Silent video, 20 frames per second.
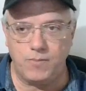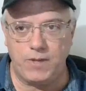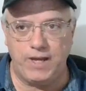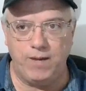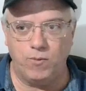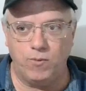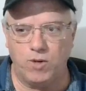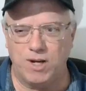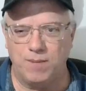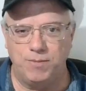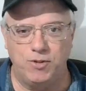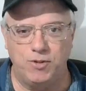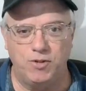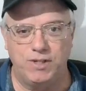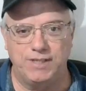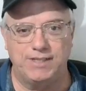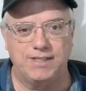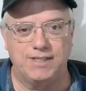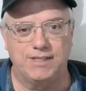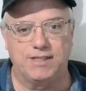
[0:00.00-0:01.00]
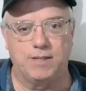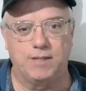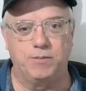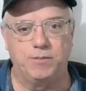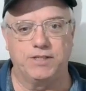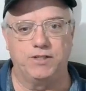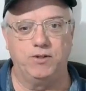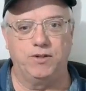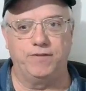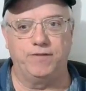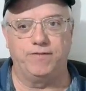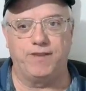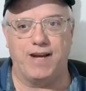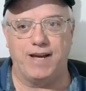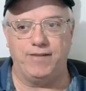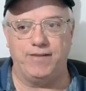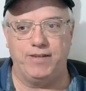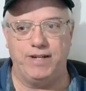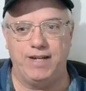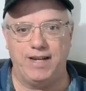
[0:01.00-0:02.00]
And what I'm doing, since I'm just doing
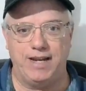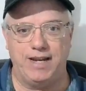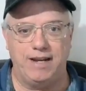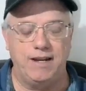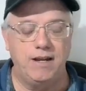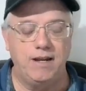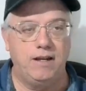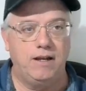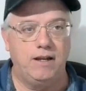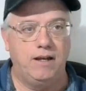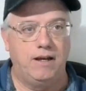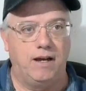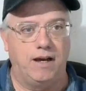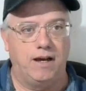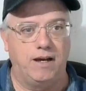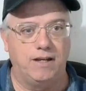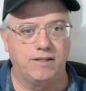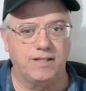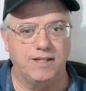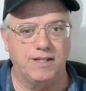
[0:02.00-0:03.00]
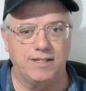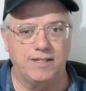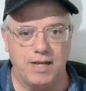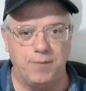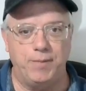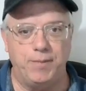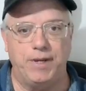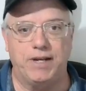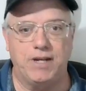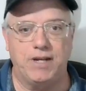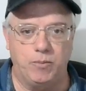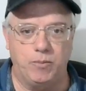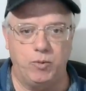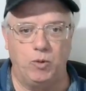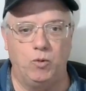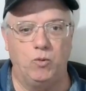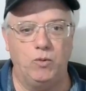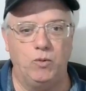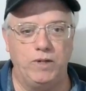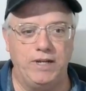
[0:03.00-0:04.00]
five a day, uh, it's going to take me a
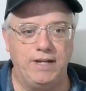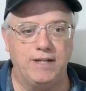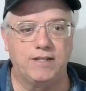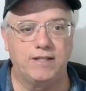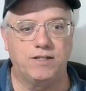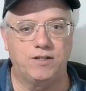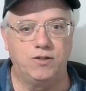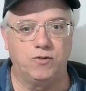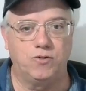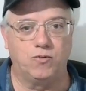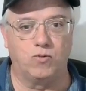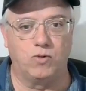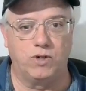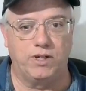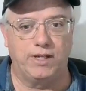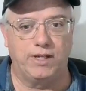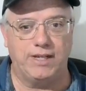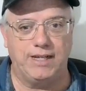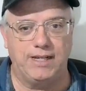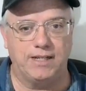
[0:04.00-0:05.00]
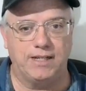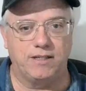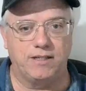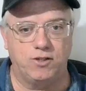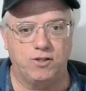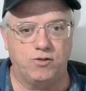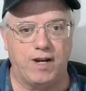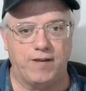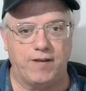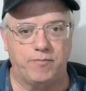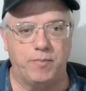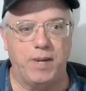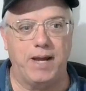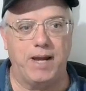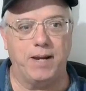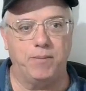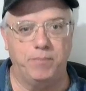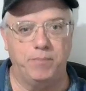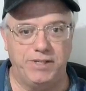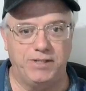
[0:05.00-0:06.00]
couple of weeks to really get the draft
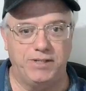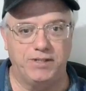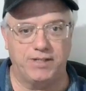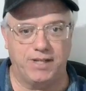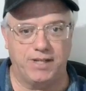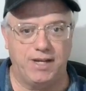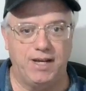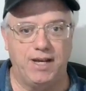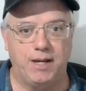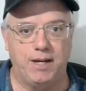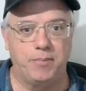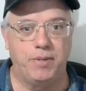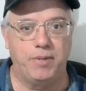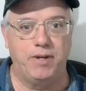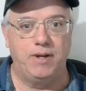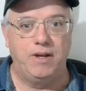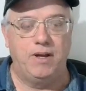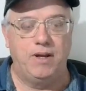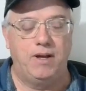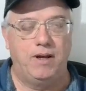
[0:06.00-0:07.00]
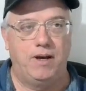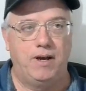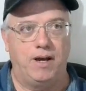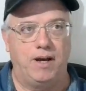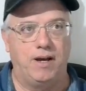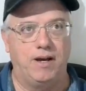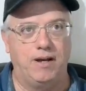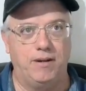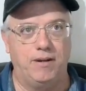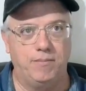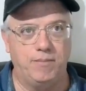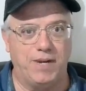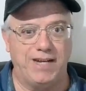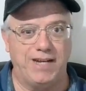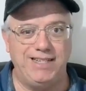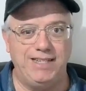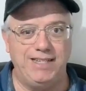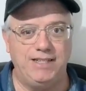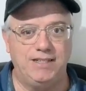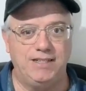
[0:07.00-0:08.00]
bank built up um, I
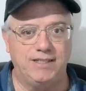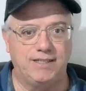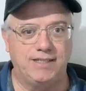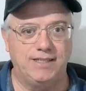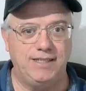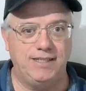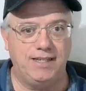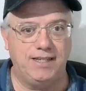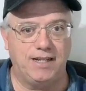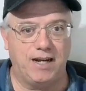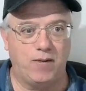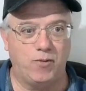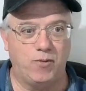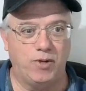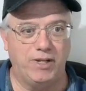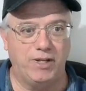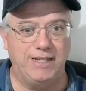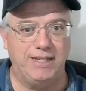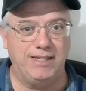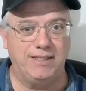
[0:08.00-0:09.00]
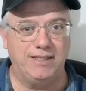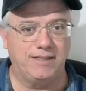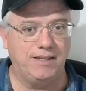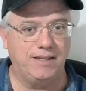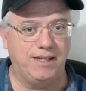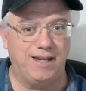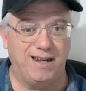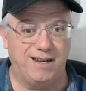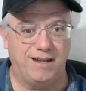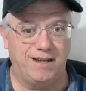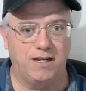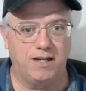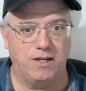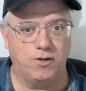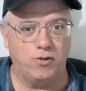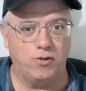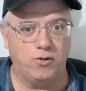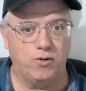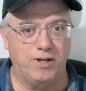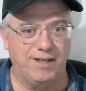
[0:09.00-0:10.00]
need to see it. I really need to see it at
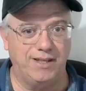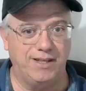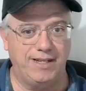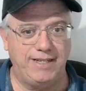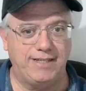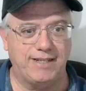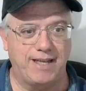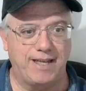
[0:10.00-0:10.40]
100 at least.